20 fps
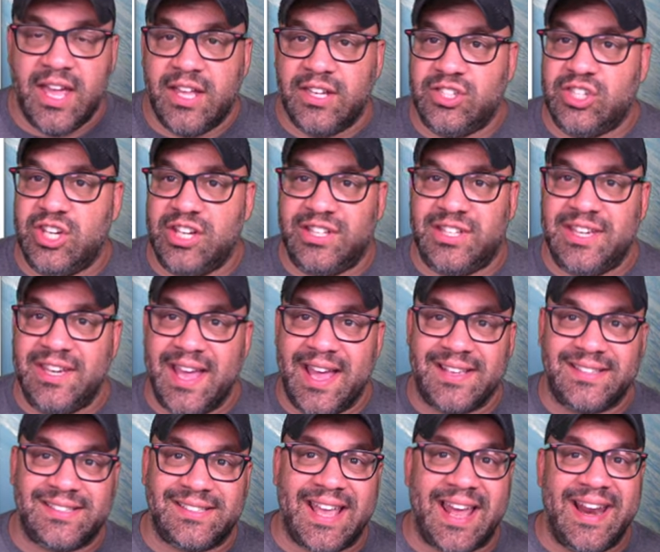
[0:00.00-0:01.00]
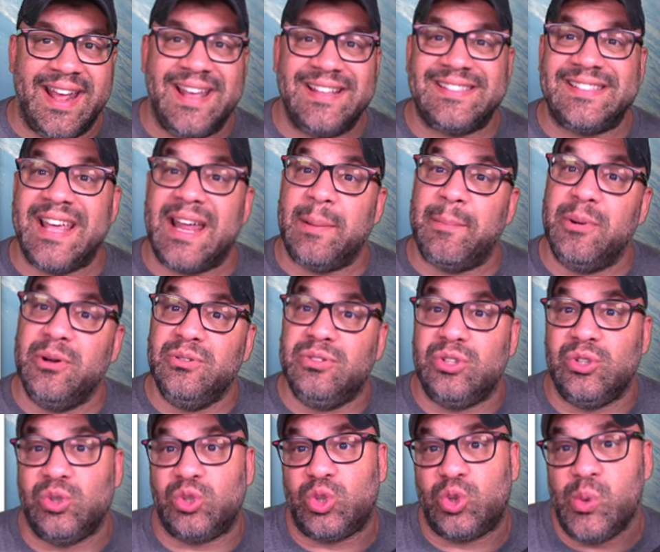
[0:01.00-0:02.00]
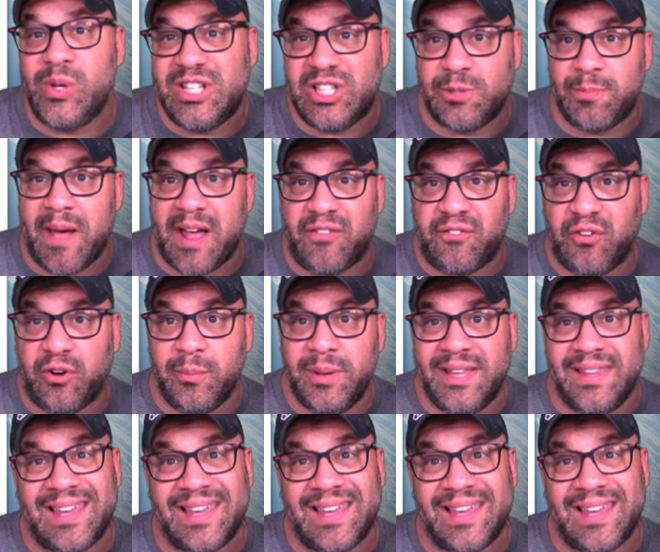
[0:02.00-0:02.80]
GTS kind of hits that Ubuntu sweet spot for me,